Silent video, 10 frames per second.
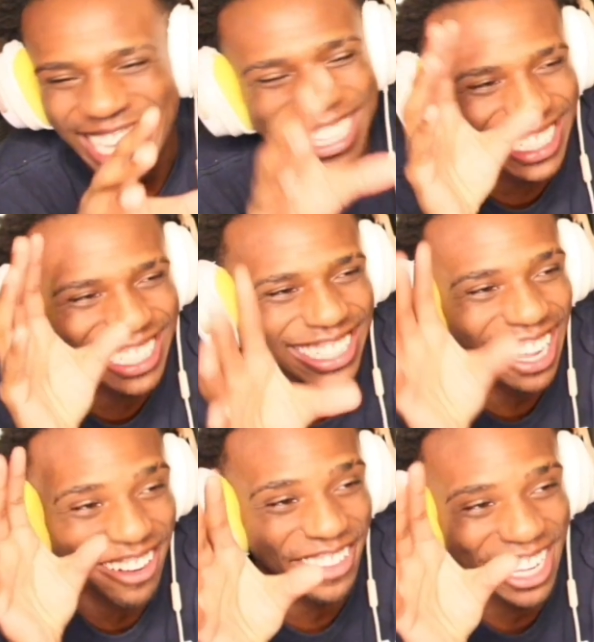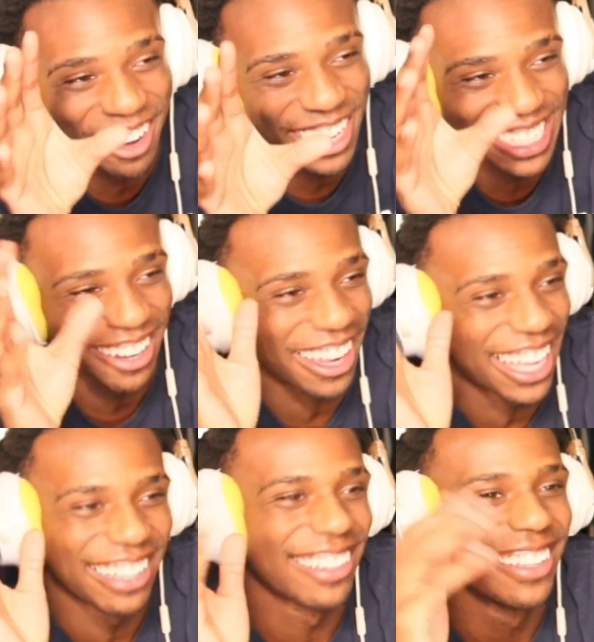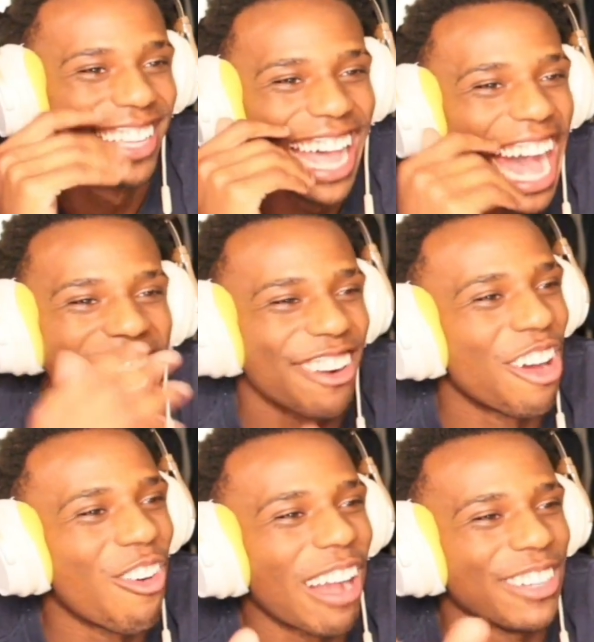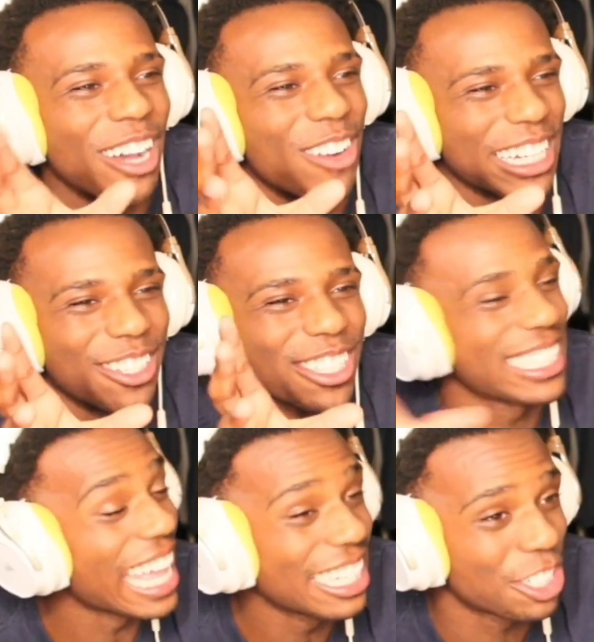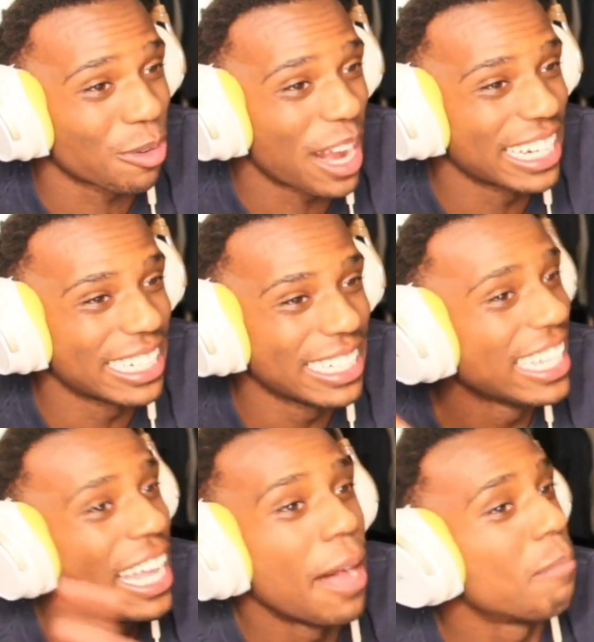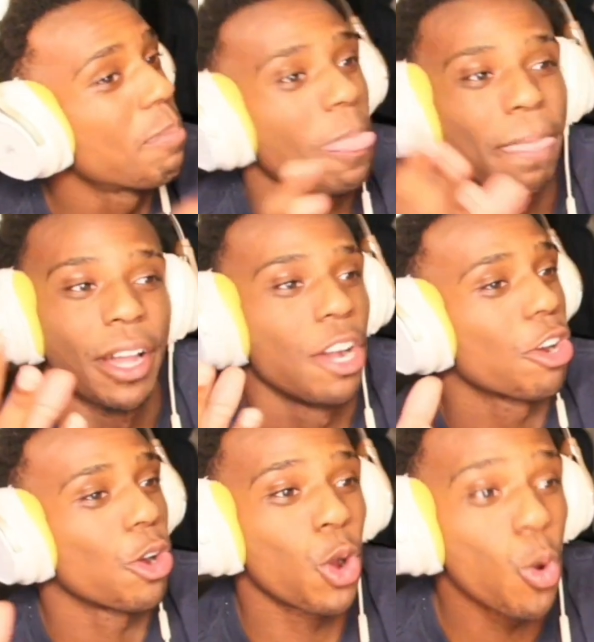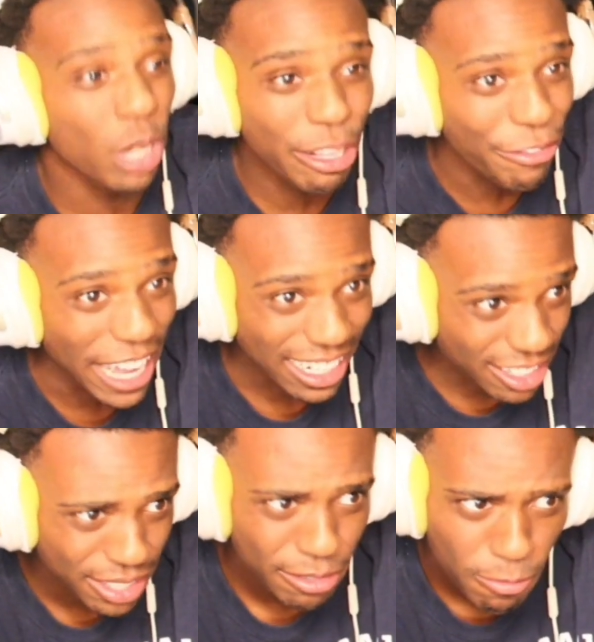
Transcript: This is how the video is. I mean, Man, I don't know why we going into a slideshow right here. Cool effect.